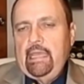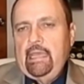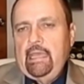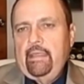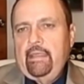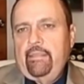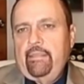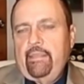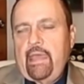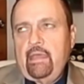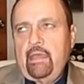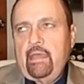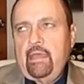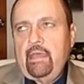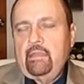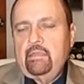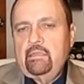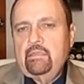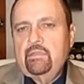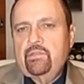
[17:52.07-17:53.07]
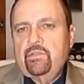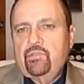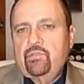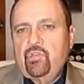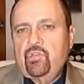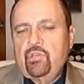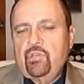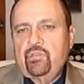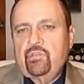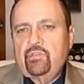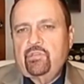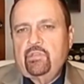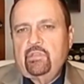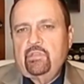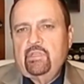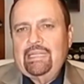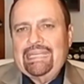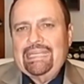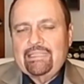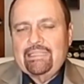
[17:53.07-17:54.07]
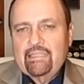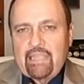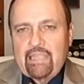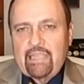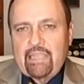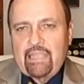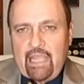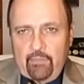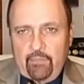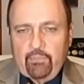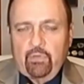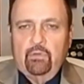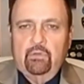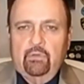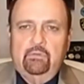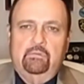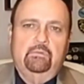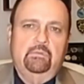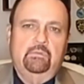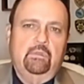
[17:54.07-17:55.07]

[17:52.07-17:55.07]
And that is just an example